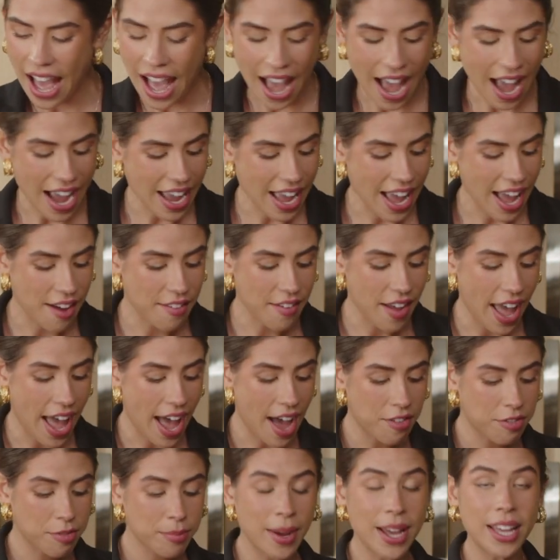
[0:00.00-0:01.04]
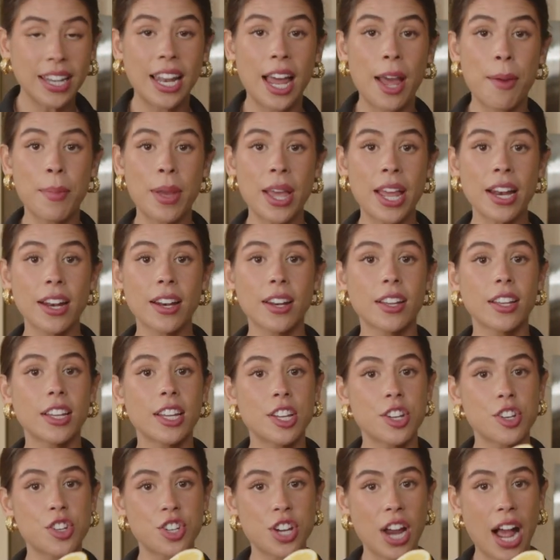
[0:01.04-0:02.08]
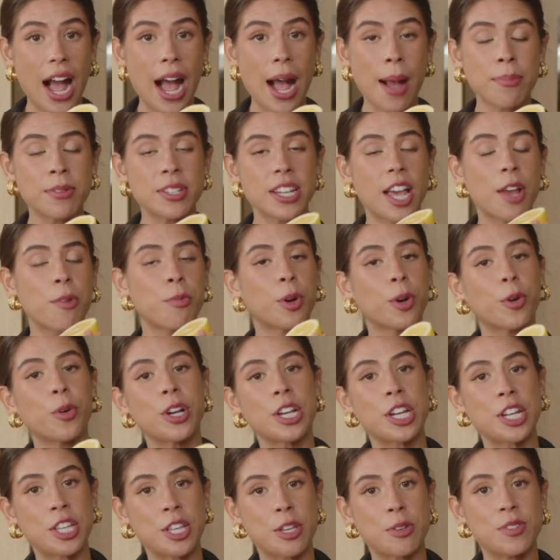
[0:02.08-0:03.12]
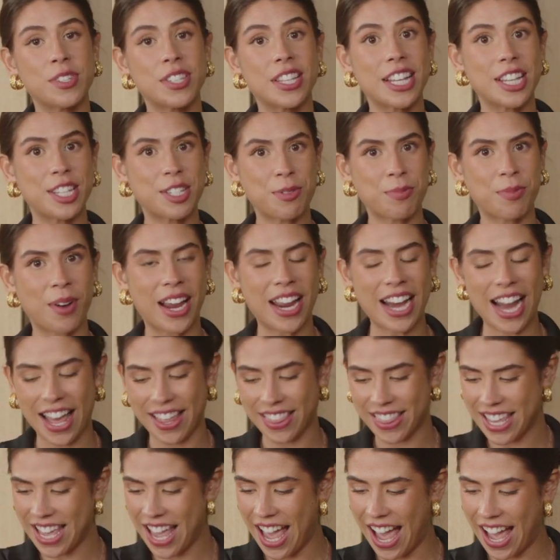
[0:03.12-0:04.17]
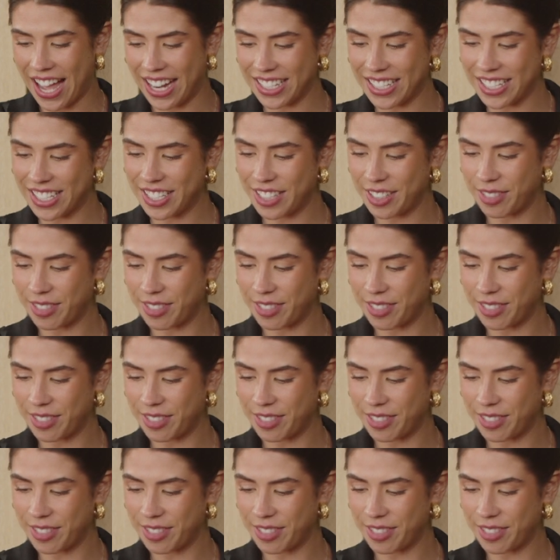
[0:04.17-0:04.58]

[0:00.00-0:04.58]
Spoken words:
I have half my lemon chopped, and we're going to use this right at the end.